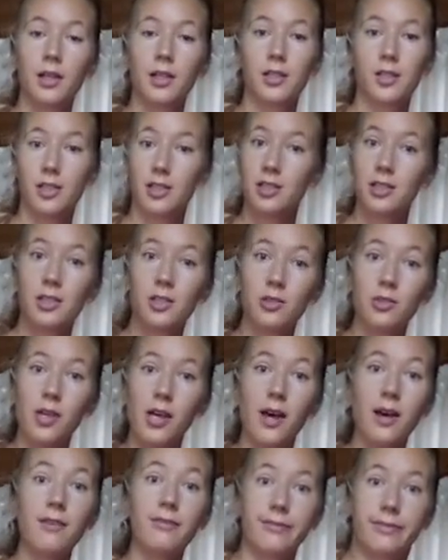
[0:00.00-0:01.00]
just to
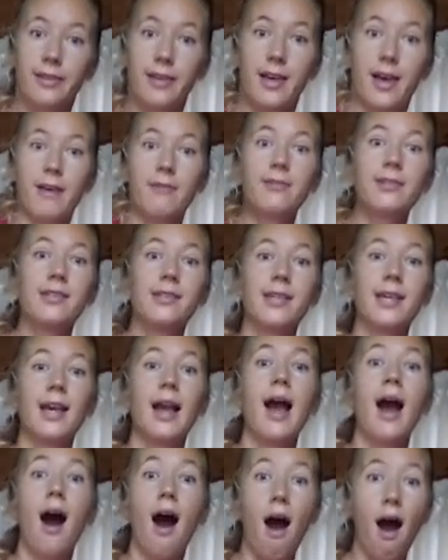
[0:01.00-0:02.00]
have everything
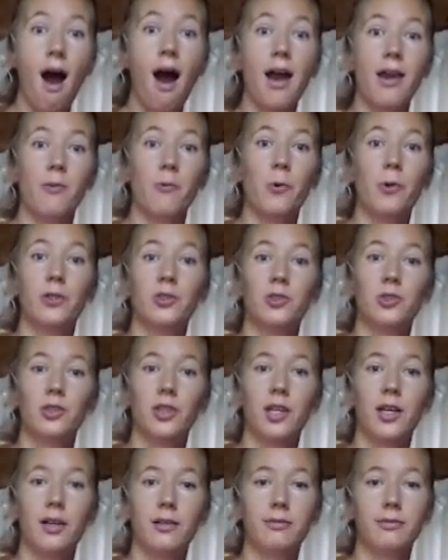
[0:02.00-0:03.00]
I want to
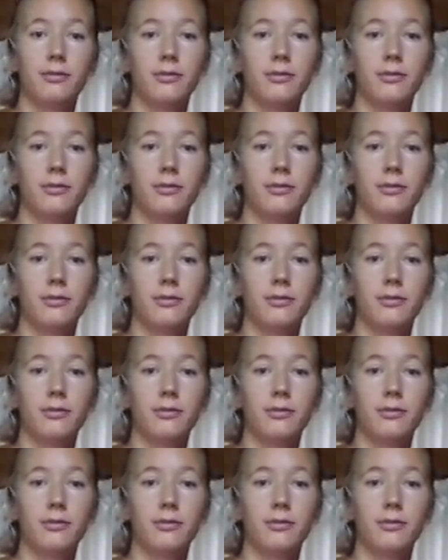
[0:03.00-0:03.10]
have,